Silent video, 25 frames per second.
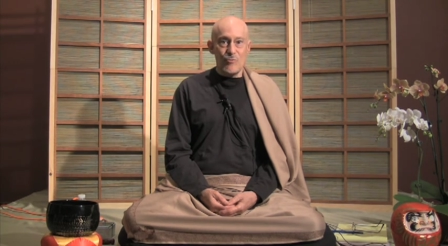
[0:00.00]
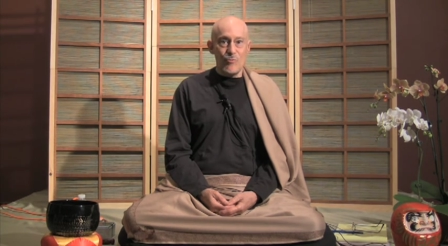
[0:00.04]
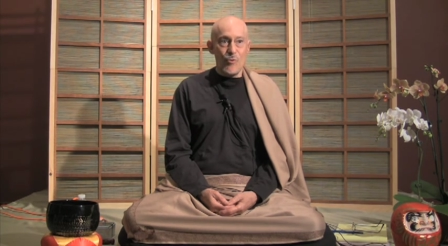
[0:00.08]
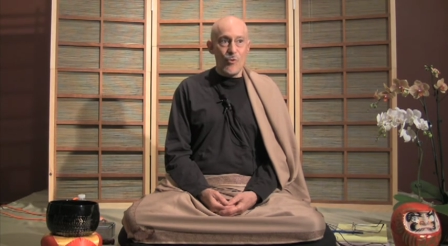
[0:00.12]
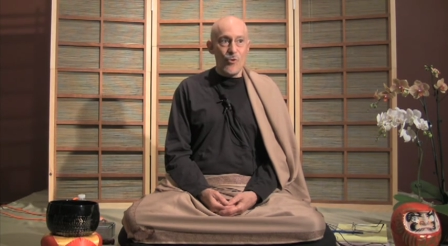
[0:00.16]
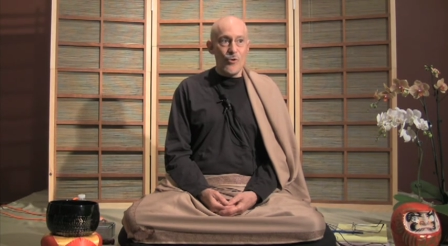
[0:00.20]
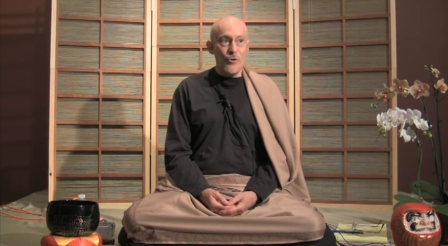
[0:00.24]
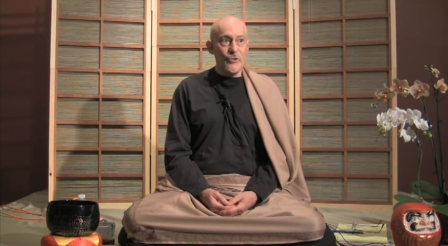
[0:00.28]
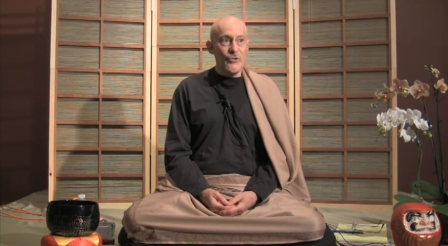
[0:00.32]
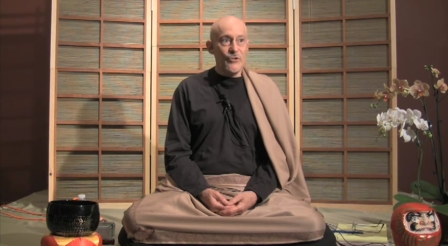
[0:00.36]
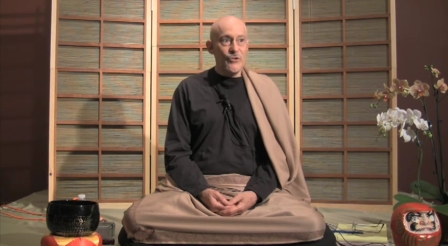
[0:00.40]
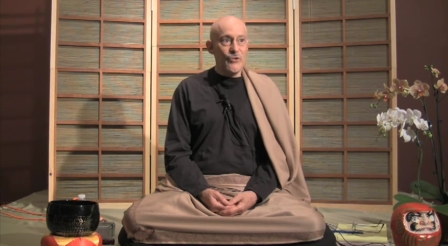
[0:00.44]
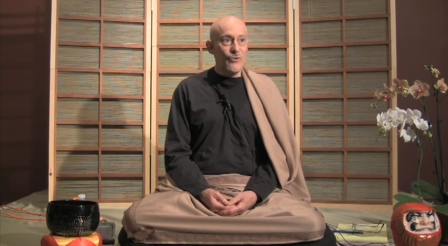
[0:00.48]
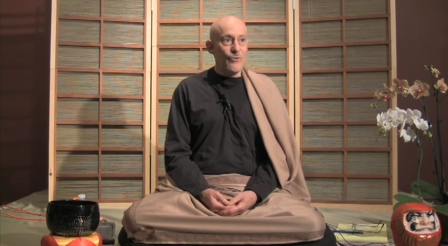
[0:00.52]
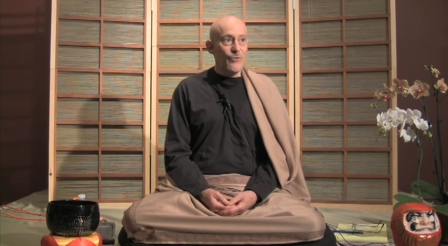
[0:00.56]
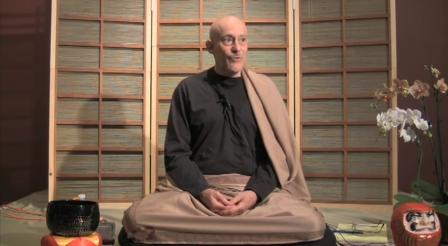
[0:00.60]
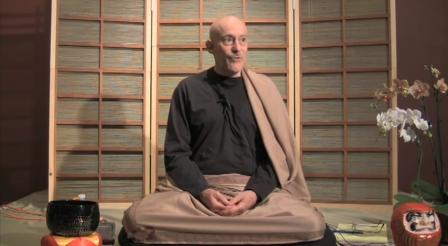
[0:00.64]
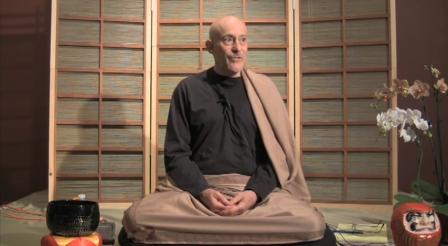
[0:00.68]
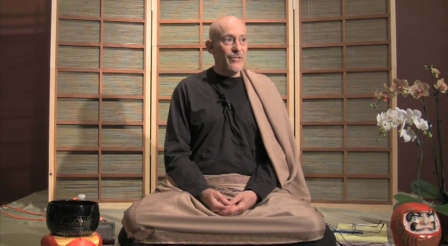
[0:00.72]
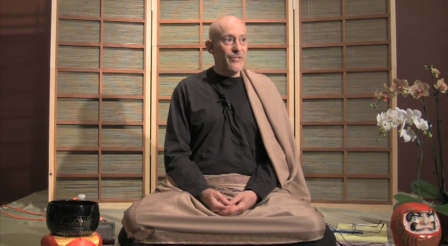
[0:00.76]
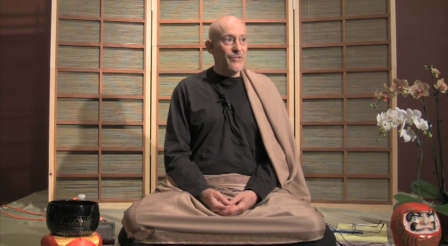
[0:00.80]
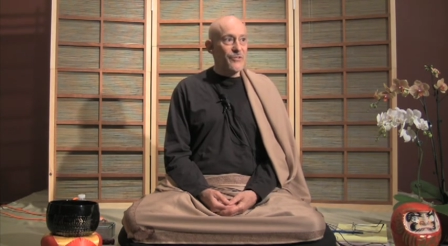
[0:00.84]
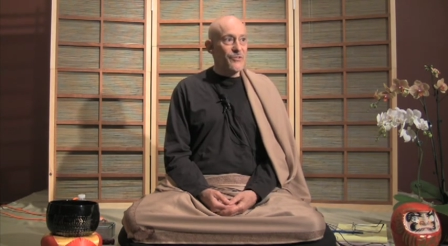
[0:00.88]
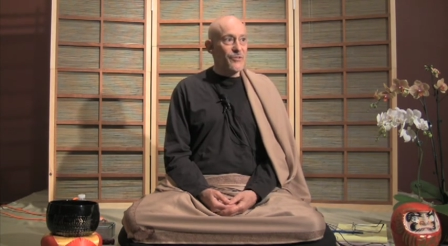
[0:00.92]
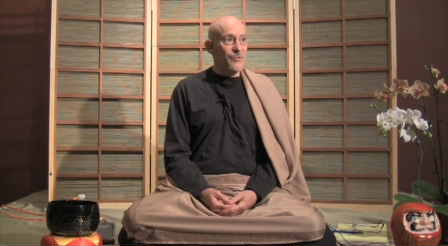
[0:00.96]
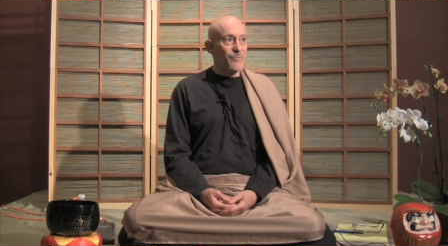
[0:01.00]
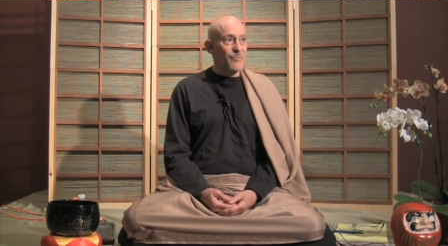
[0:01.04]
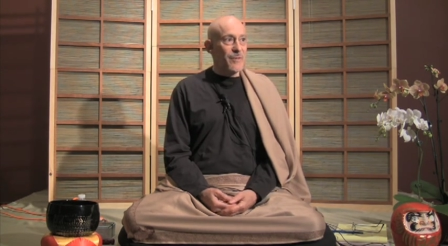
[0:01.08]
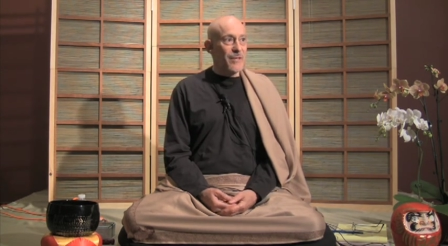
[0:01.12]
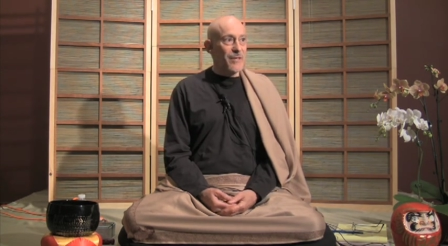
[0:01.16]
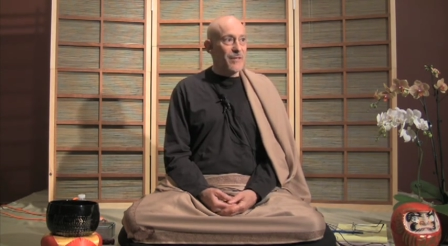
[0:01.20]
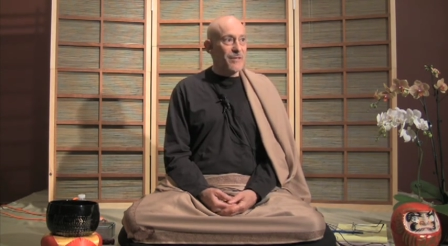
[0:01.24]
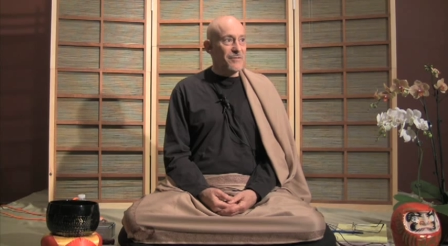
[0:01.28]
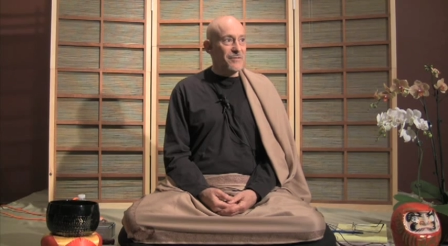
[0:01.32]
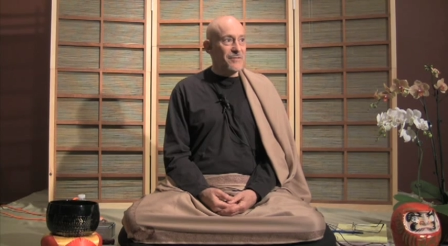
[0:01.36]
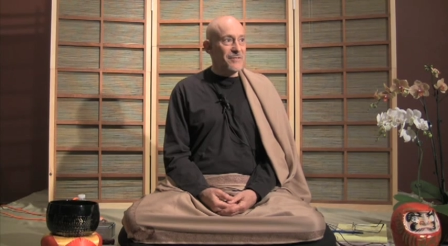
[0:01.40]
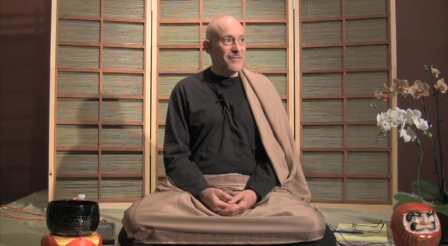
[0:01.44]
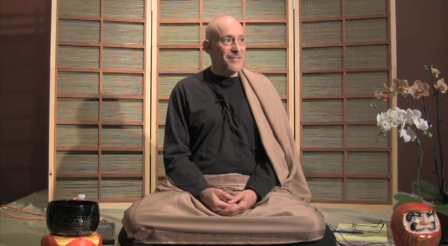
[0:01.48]
war stories
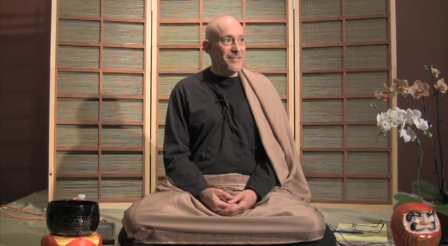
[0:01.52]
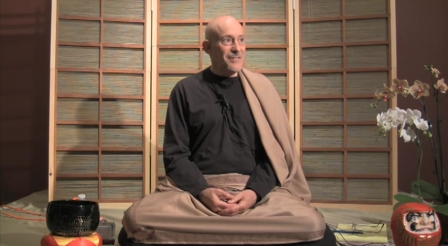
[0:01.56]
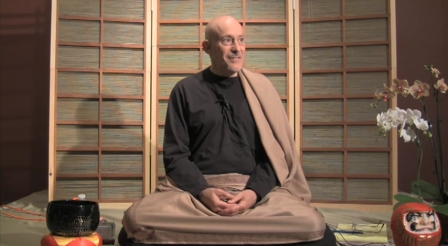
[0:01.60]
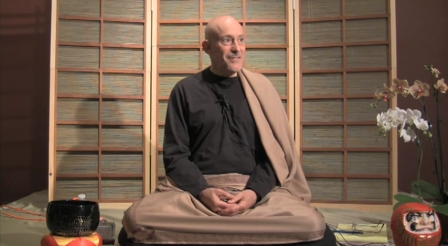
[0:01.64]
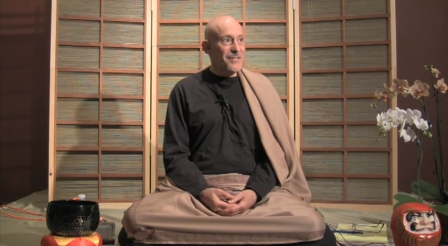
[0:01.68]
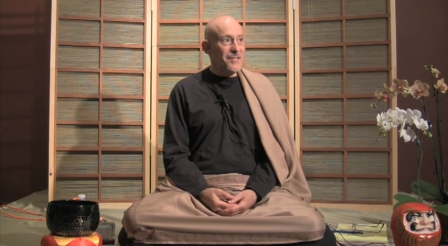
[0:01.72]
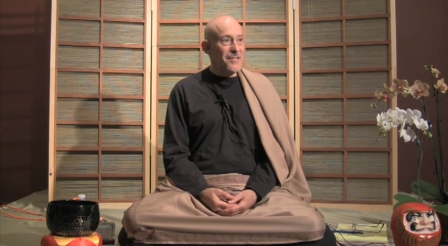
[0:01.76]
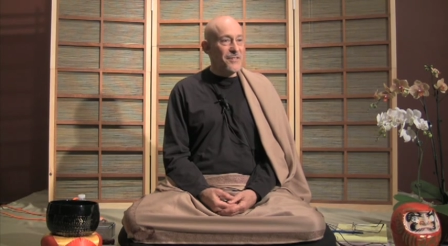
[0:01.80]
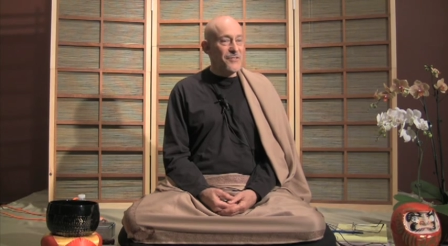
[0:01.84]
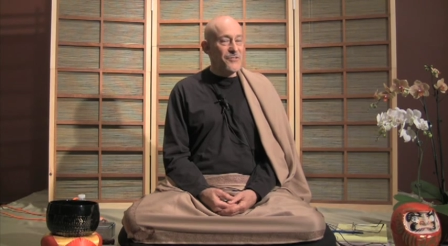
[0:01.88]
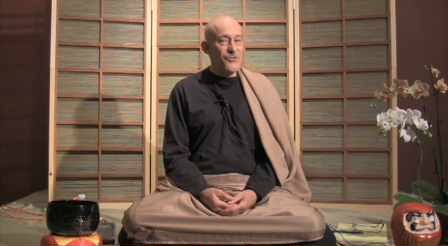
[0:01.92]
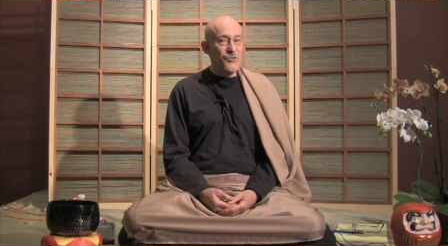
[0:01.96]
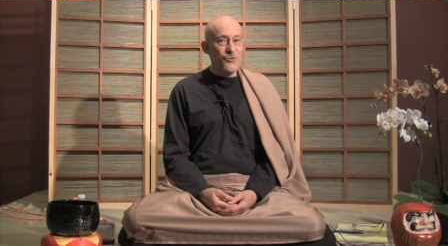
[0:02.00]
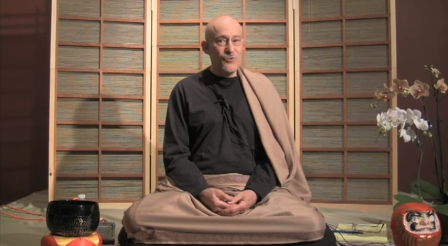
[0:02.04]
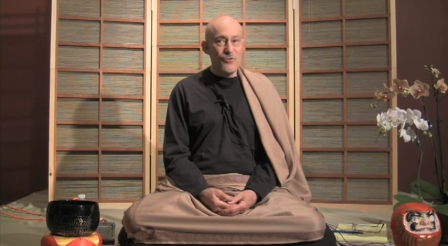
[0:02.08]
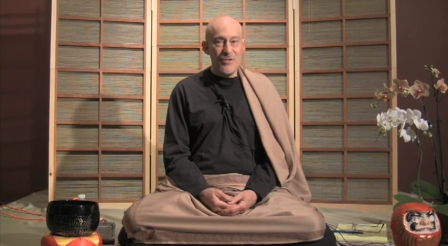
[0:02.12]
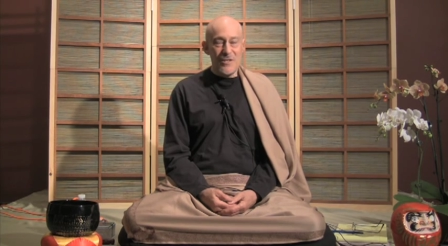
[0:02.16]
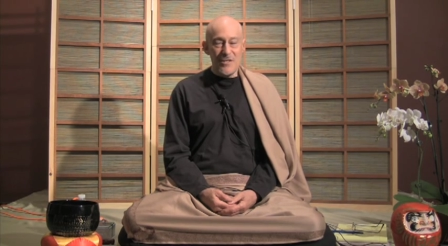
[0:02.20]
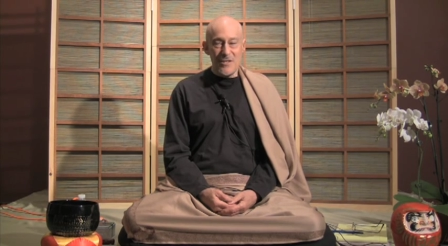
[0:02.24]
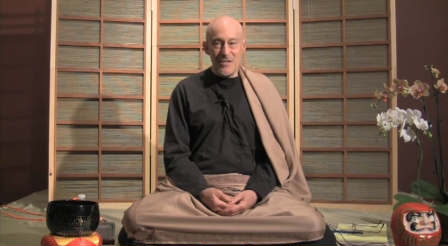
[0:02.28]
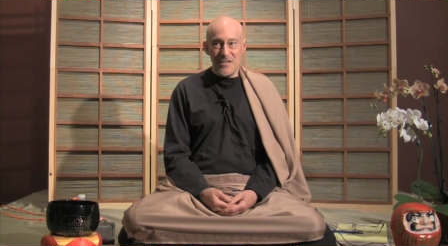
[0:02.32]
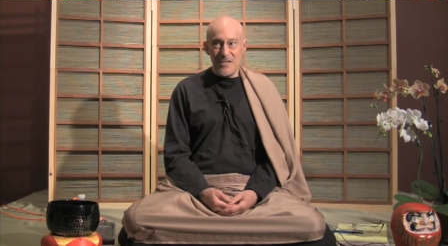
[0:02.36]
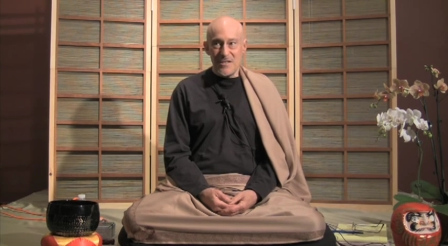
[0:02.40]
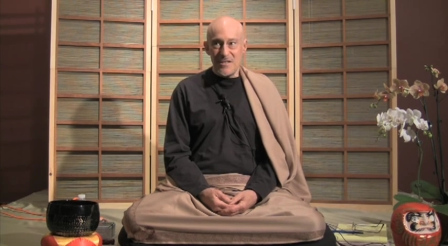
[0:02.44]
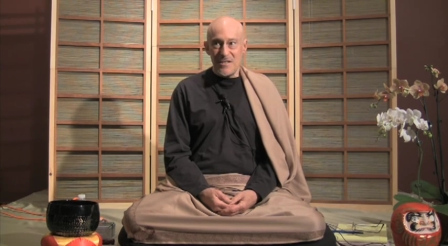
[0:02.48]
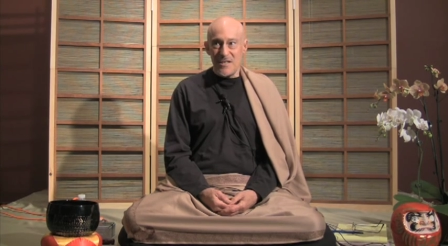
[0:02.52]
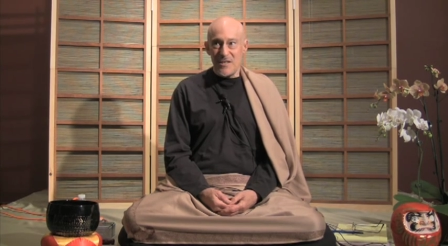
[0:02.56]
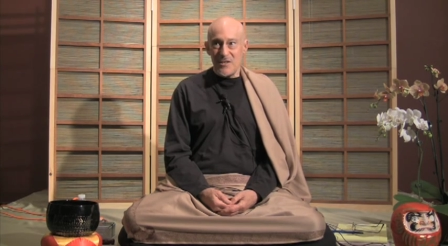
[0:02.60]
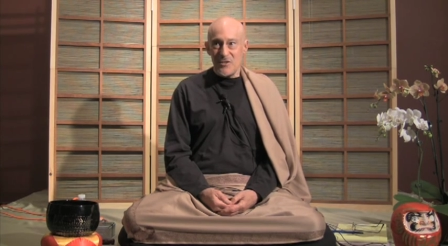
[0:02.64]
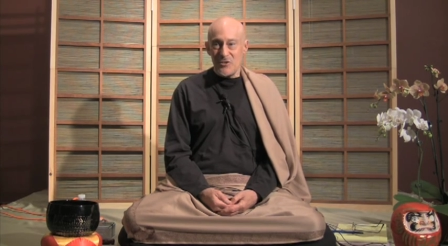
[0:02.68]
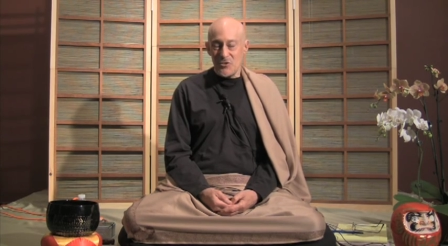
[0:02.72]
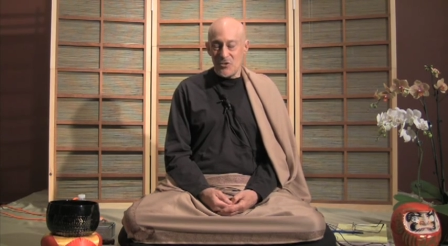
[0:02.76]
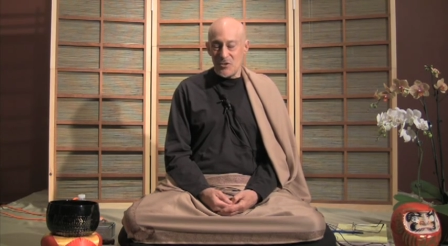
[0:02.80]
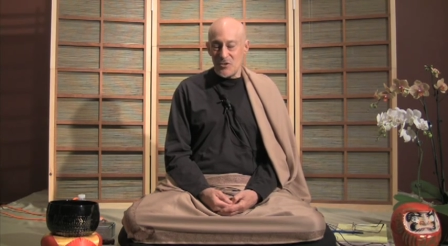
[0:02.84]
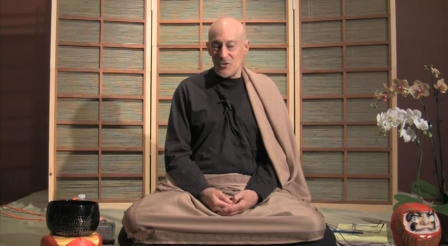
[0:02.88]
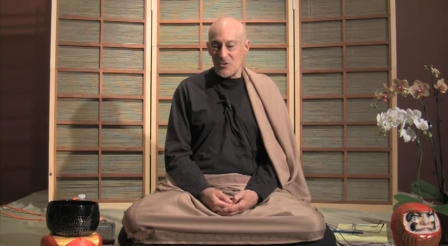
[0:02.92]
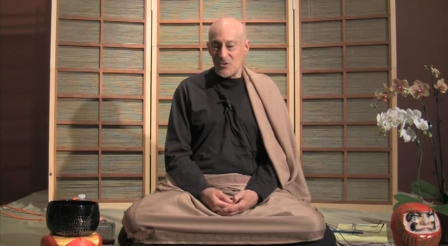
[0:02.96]
about intense training in Asia,